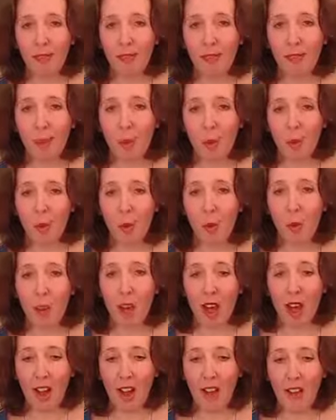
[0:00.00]
We've all
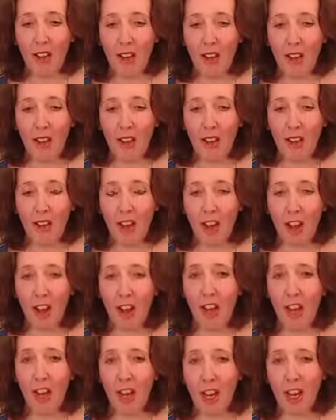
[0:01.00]
had
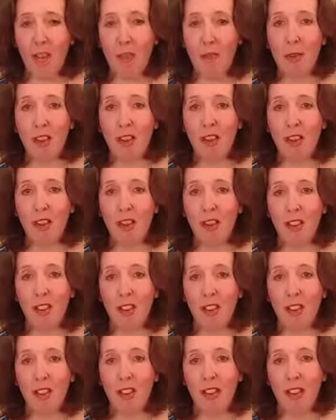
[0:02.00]
challenging
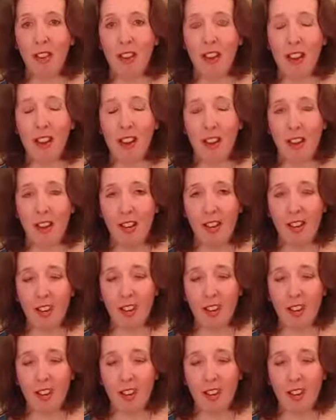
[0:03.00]
experiences and